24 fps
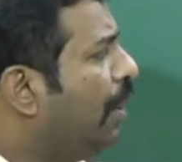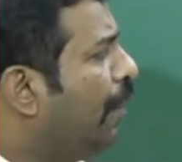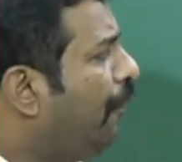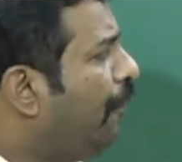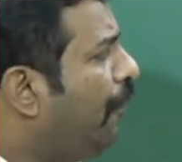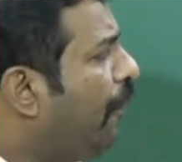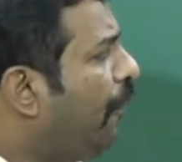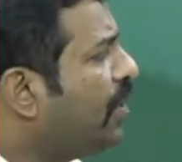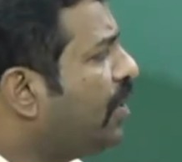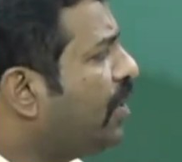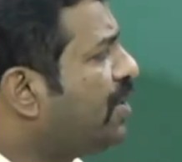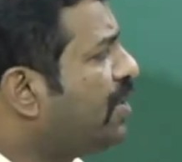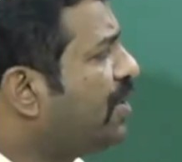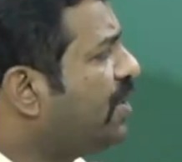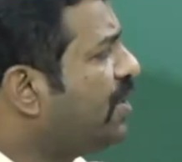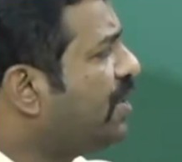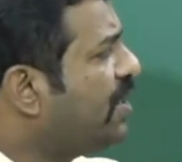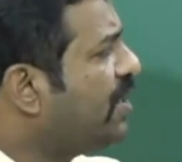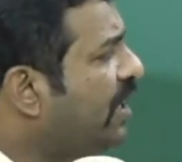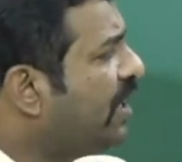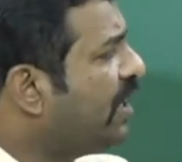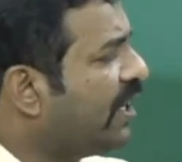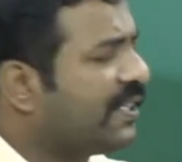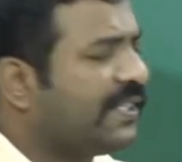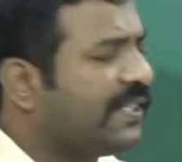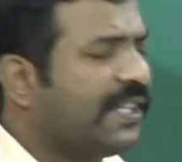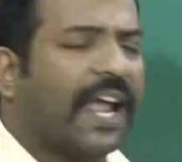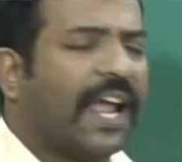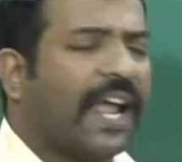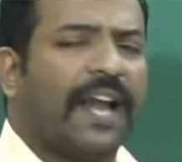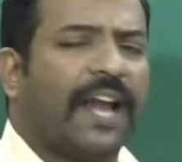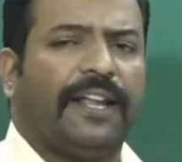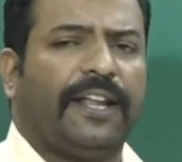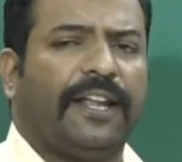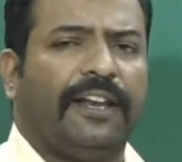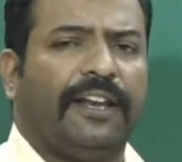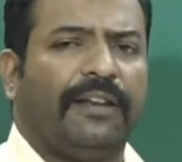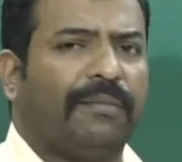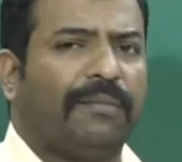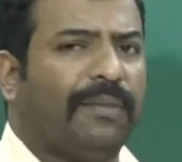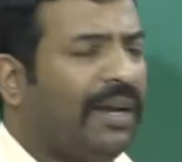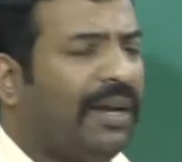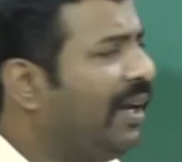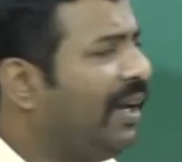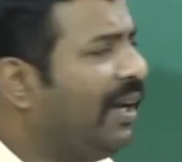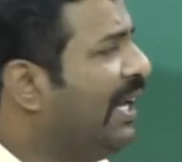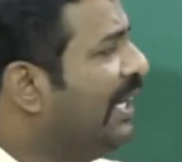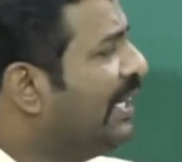the first, the second
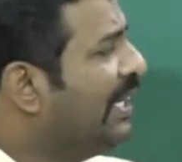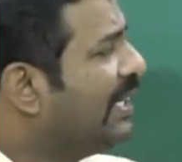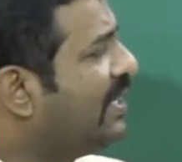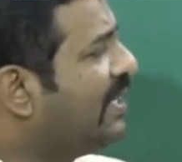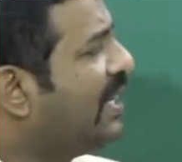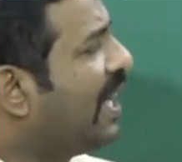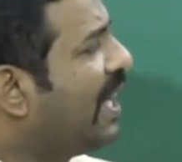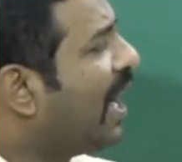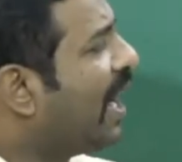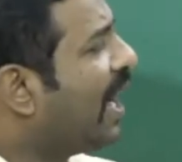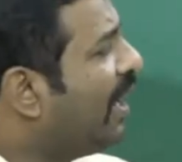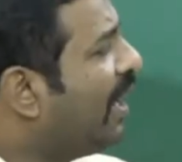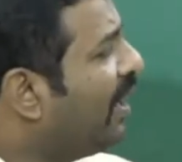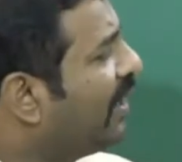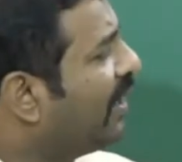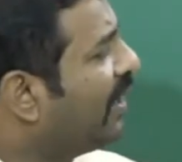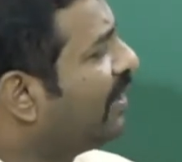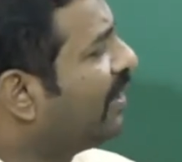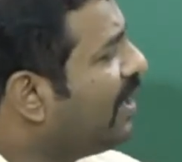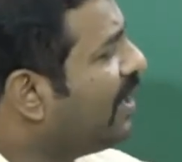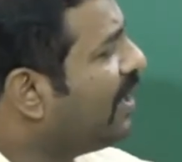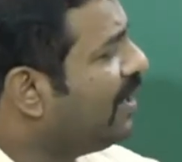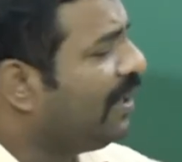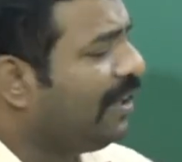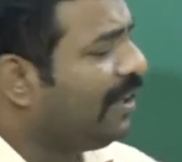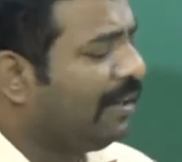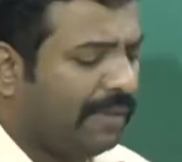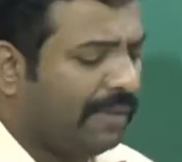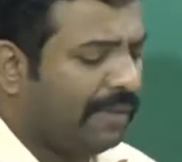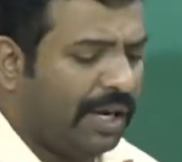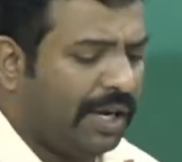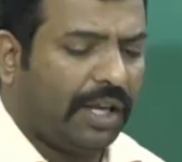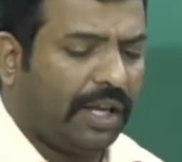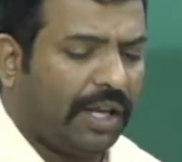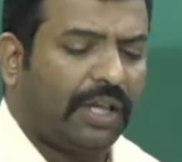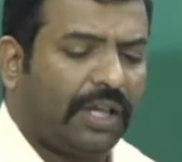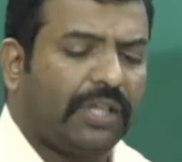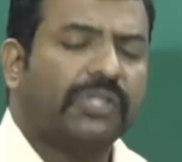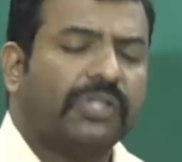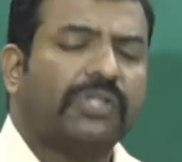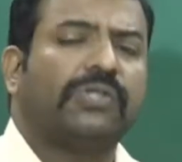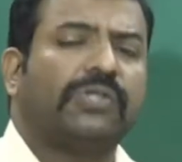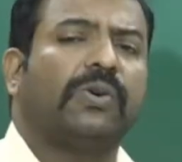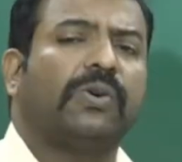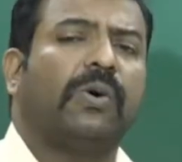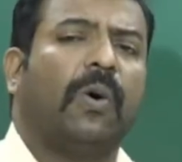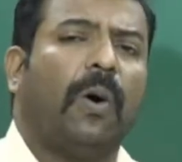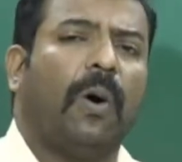element, second, the third element and
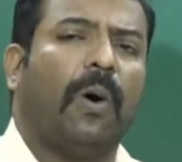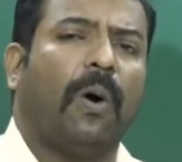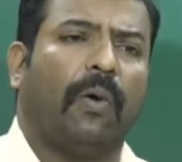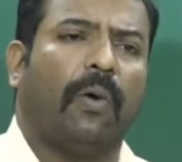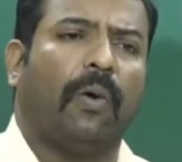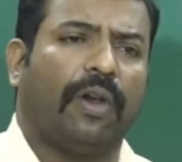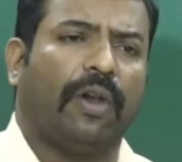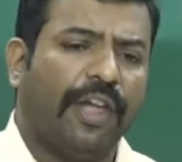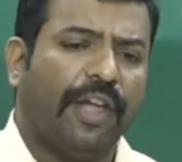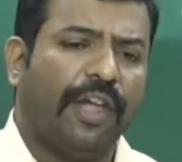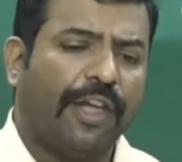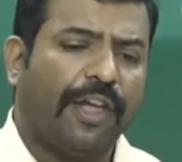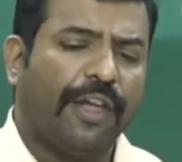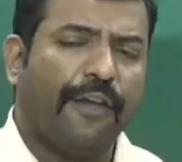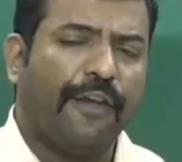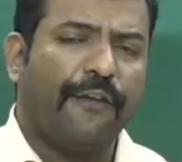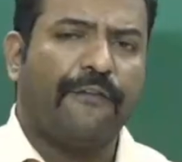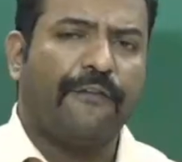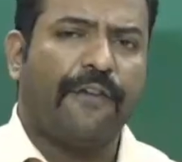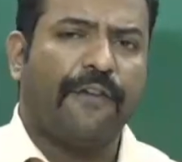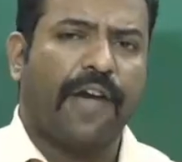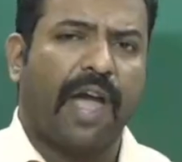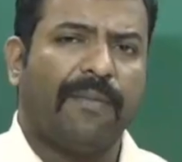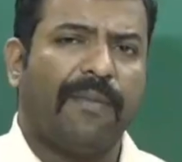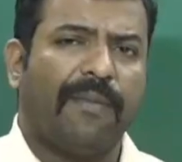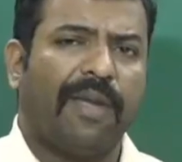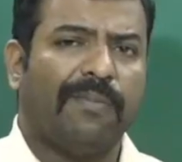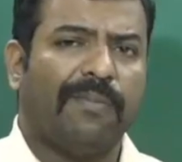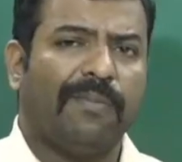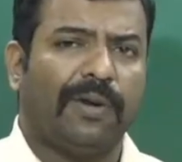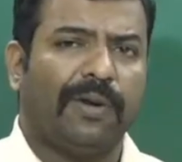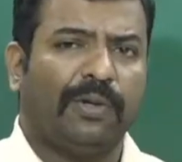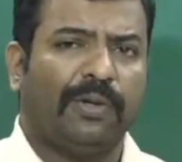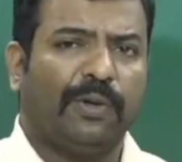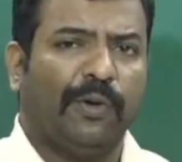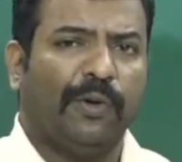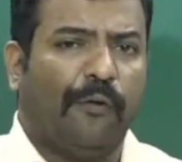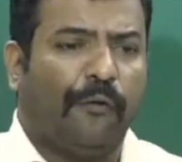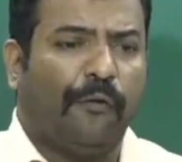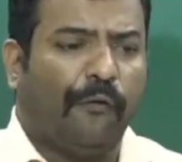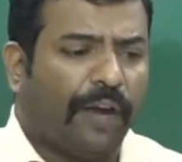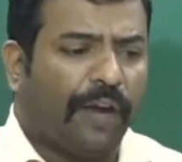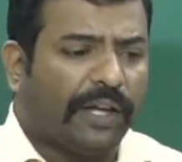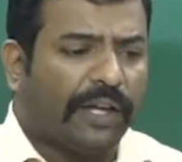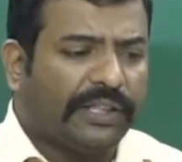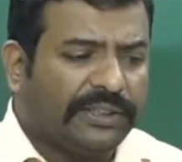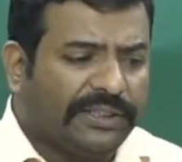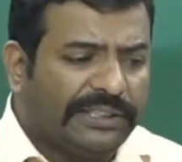so on. If I am able to
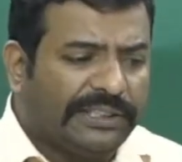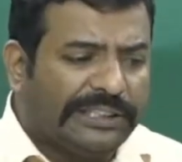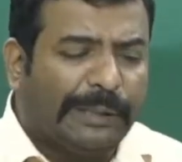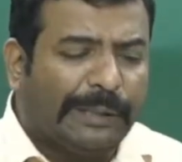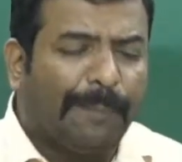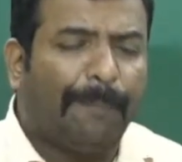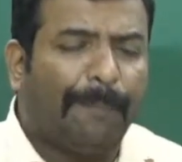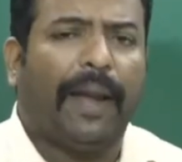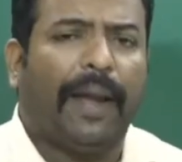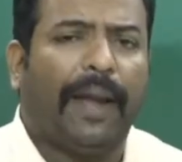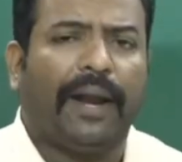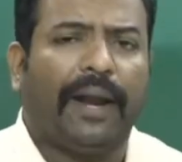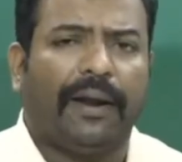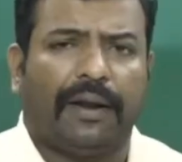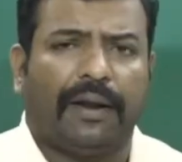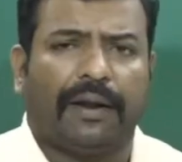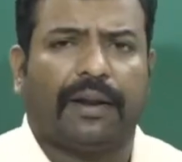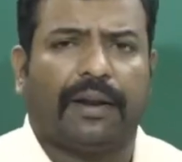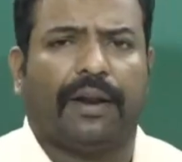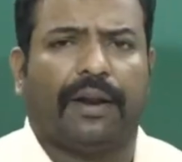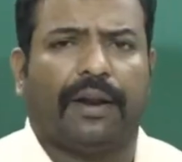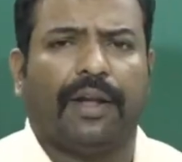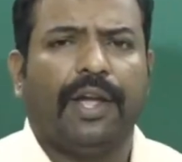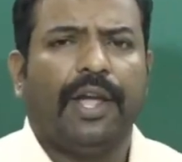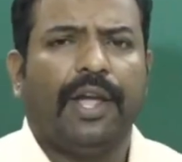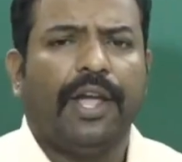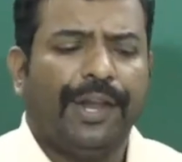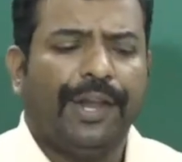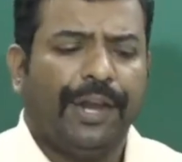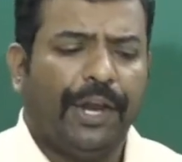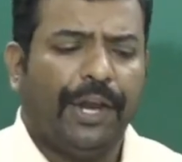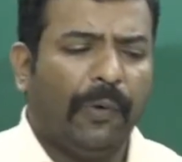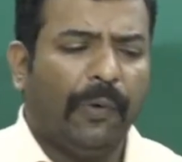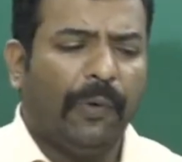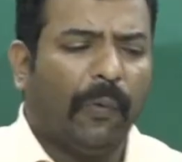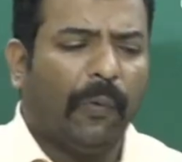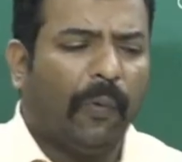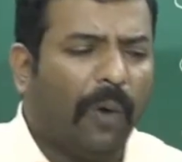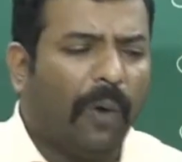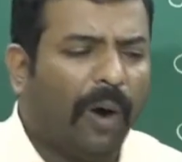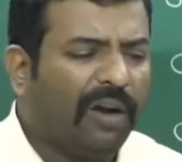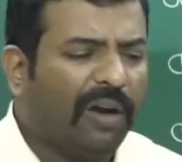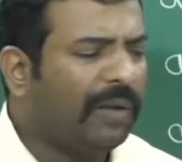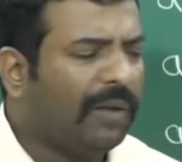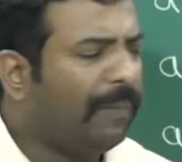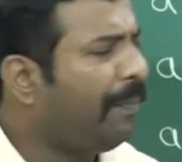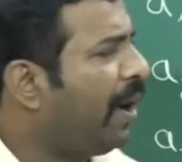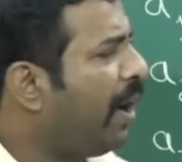fetch this pattern, in
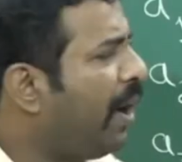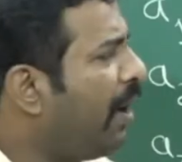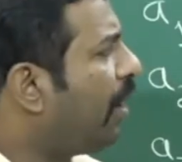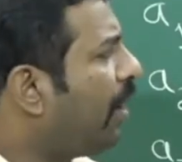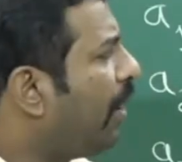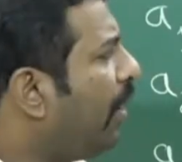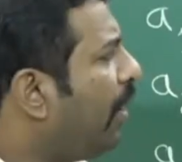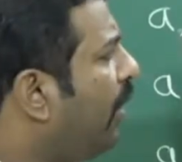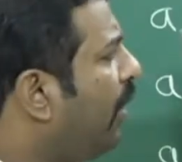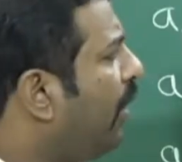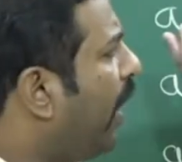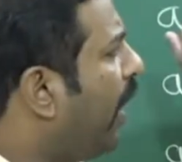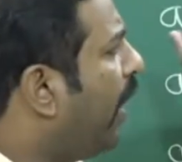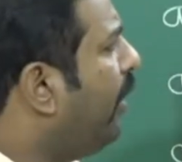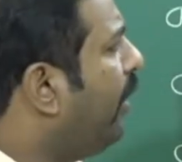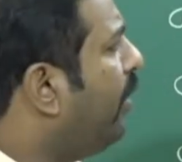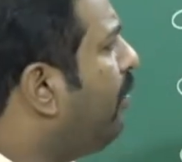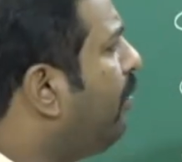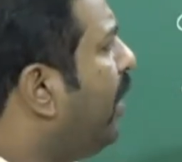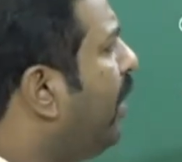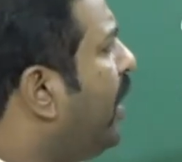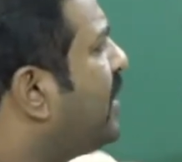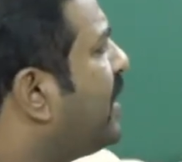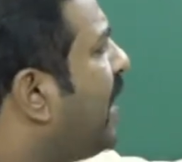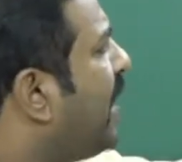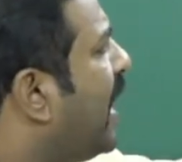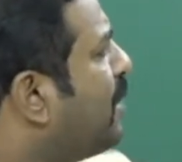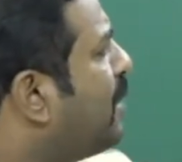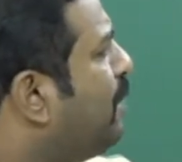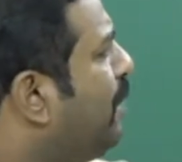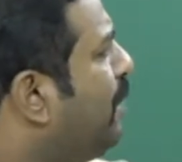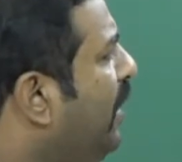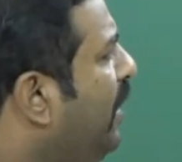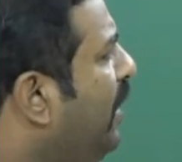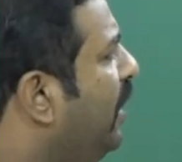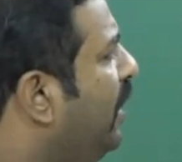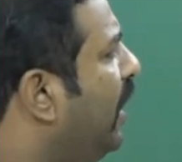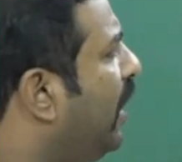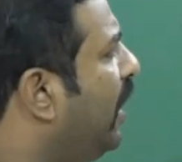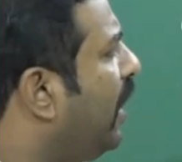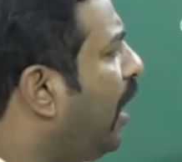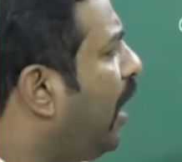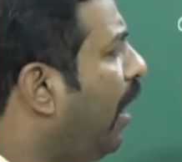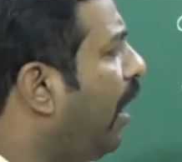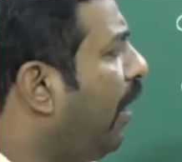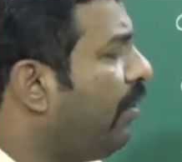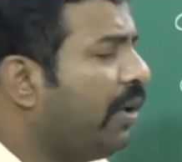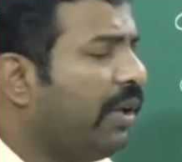what pattern the elements have been
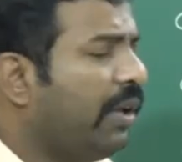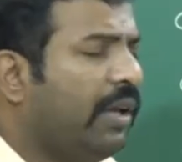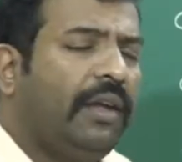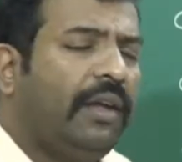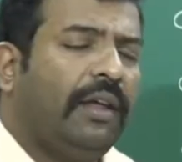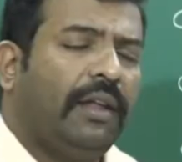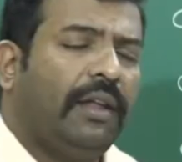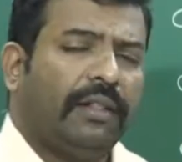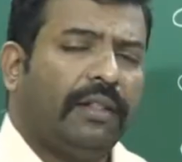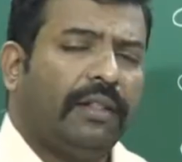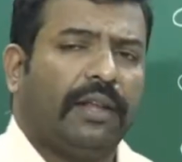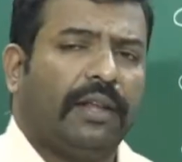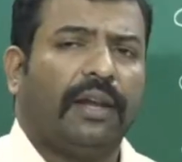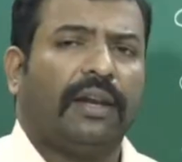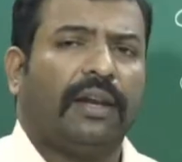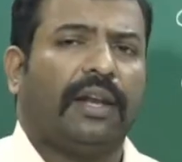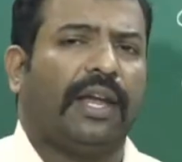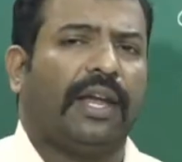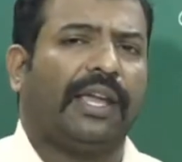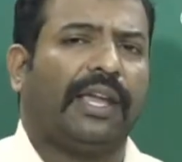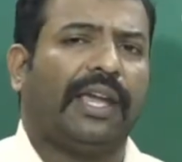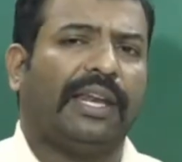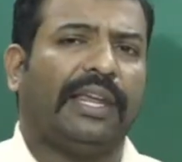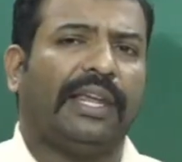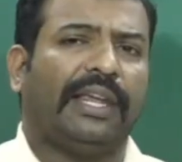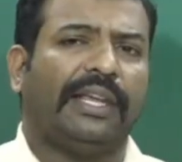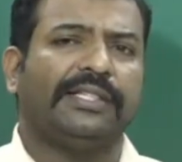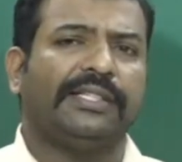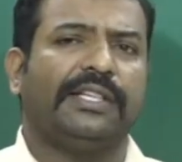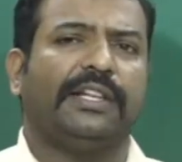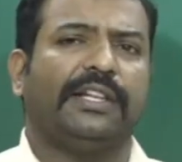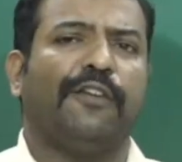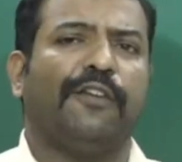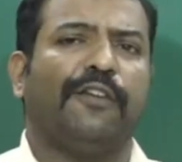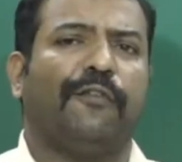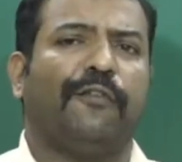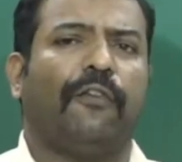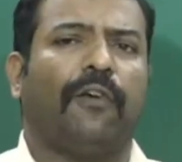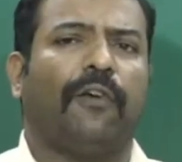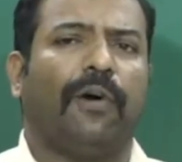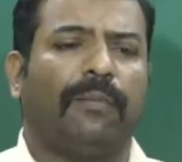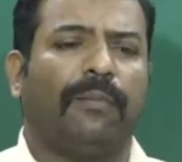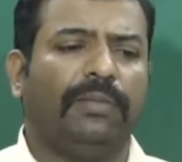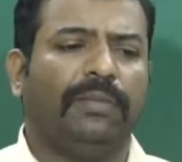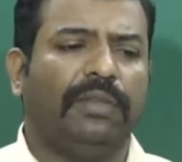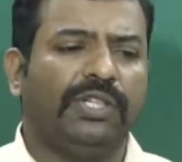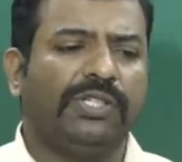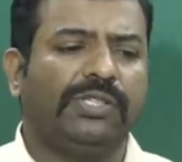derived, then I can easily
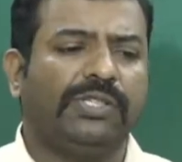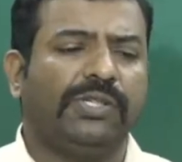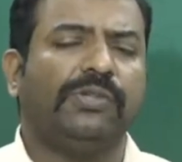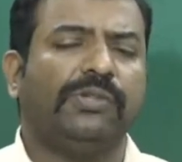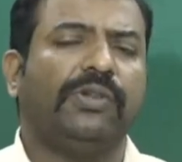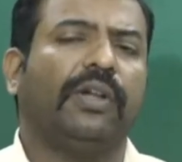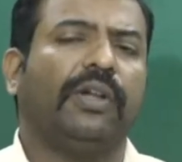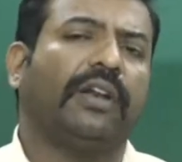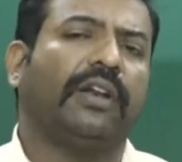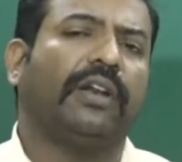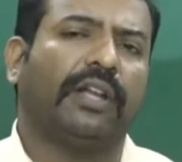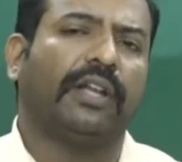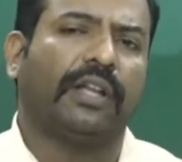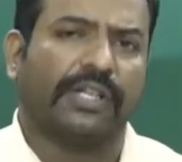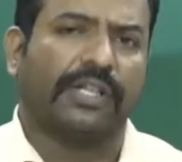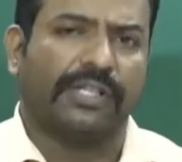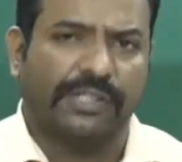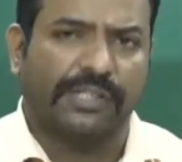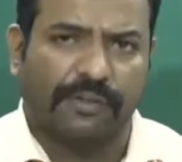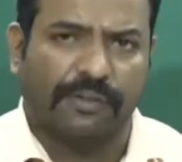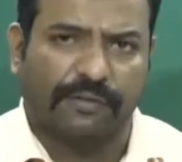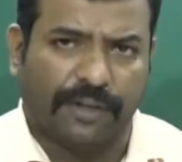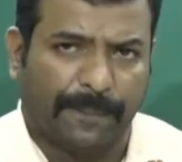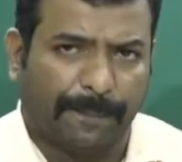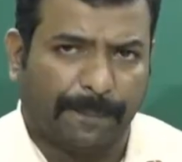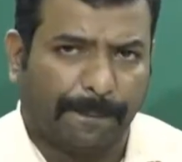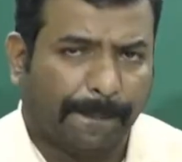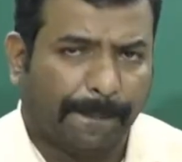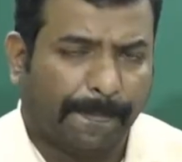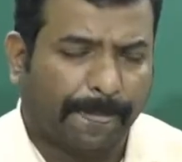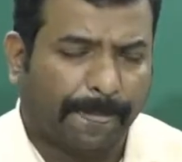form this into a recursive way.